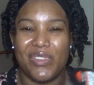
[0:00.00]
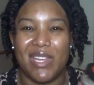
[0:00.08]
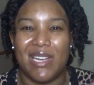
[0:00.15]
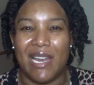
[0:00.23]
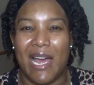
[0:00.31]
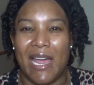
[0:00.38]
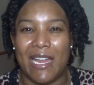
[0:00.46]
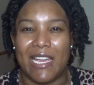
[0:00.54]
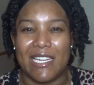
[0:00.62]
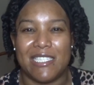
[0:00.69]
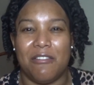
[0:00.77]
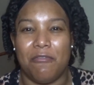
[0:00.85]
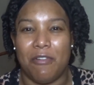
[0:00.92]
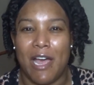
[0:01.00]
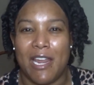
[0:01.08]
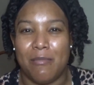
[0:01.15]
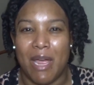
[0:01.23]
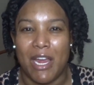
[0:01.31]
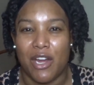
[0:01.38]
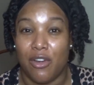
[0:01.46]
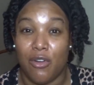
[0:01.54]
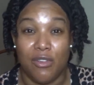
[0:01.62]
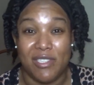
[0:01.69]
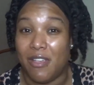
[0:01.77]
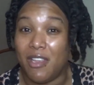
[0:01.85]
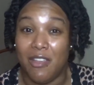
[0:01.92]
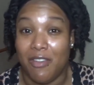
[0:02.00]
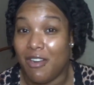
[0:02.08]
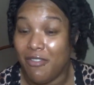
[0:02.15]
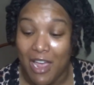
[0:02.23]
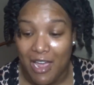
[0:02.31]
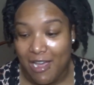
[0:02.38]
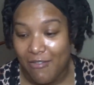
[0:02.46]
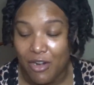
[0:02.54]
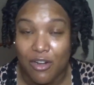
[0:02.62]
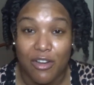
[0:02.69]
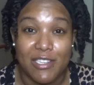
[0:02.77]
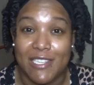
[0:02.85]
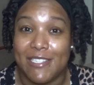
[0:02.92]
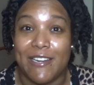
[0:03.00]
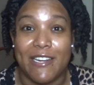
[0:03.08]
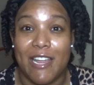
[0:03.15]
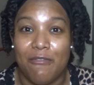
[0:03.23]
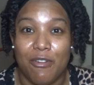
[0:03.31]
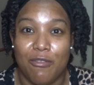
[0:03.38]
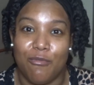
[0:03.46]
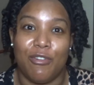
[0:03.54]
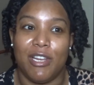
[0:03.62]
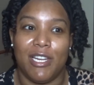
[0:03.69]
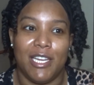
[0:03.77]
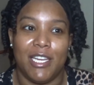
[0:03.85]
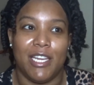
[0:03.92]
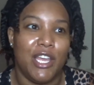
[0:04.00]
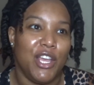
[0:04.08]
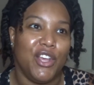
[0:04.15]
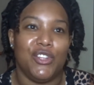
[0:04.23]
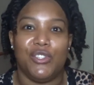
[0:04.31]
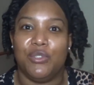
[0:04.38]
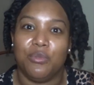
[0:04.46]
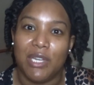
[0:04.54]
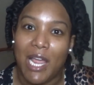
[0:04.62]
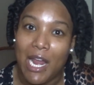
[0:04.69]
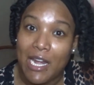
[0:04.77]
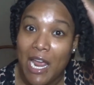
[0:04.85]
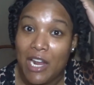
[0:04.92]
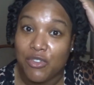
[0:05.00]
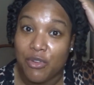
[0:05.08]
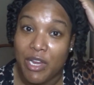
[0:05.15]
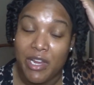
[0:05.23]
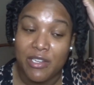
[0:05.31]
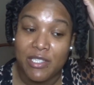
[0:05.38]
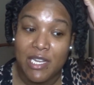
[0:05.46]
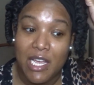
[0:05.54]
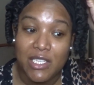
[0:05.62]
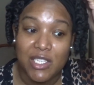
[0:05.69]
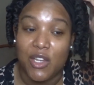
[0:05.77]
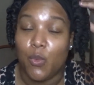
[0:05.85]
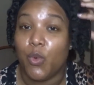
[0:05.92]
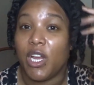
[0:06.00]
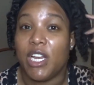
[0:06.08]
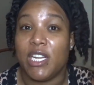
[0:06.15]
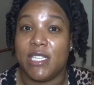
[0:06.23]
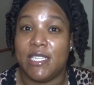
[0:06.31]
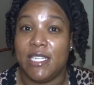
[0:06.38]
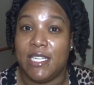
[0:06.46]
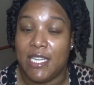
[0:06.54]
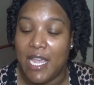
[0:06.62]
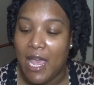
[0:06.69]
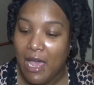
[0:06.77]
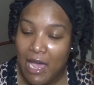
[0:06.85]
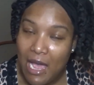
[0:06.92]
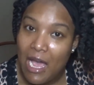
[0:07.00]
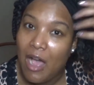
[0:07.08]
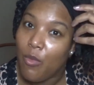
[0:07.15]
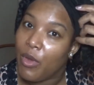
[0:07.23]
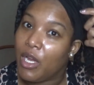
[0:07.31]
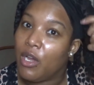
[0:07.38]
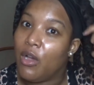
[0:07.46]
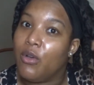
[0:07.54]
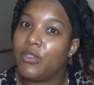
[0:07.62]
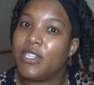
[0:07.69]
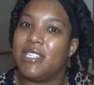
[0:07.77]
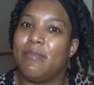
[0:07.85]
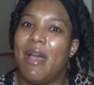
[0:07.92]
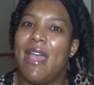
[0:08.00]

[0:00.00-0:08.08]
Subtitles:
like define my curls, even if I have curls, because I never really do like natural hairstyles. Because we're gonna see how it goes, because my